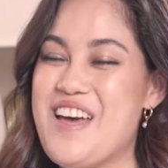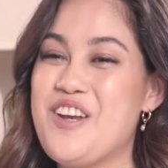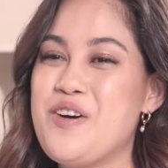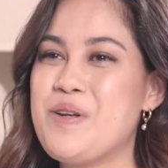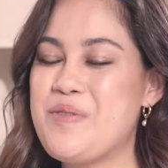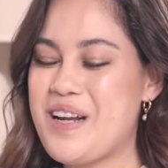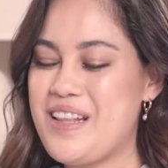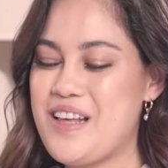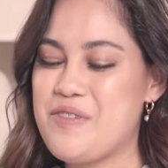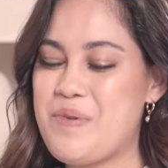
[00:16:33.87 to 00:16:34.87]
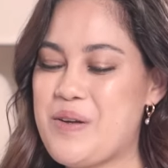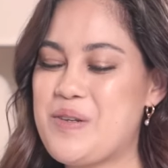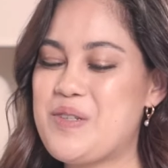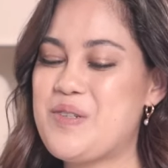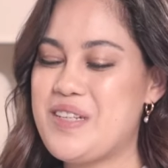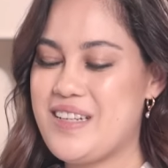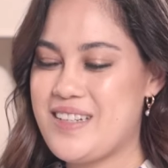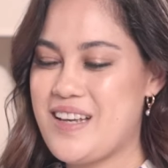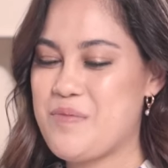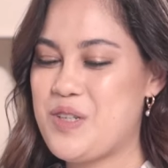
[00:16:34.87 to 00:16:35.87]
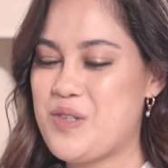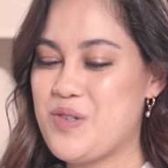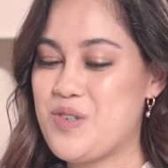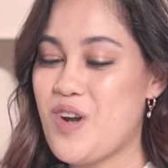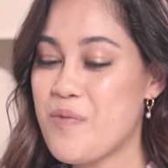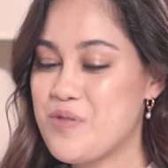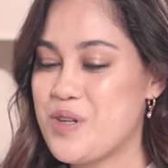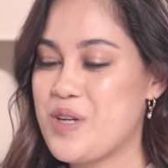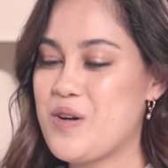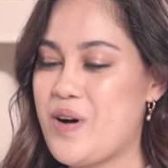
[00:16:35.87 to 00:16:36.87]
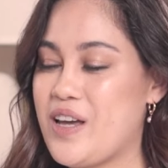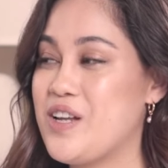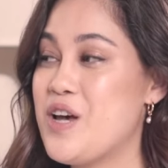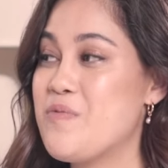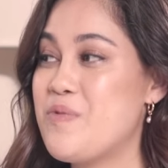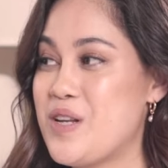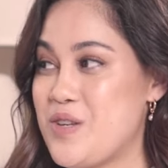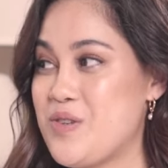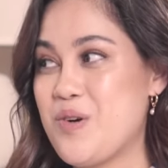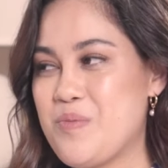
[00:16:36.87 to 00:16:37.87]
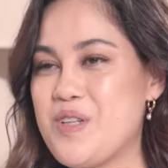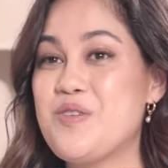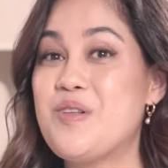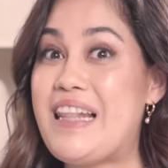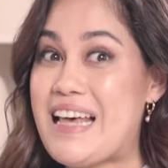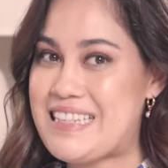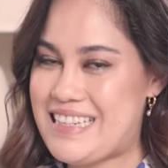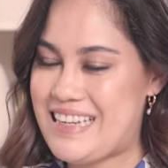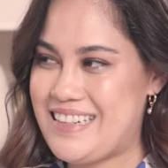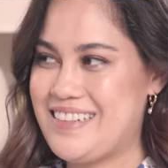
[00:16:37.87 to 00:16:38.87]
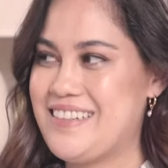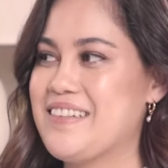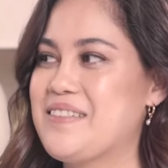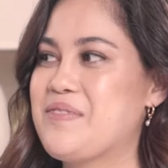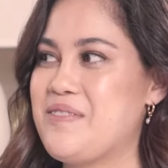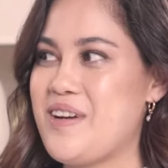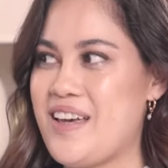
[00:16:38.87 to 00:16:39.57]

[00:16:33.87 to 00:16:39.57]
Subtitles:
No, but what I love about you is you didn't tell me to stop drinking wine, but you told me to lessen. Right?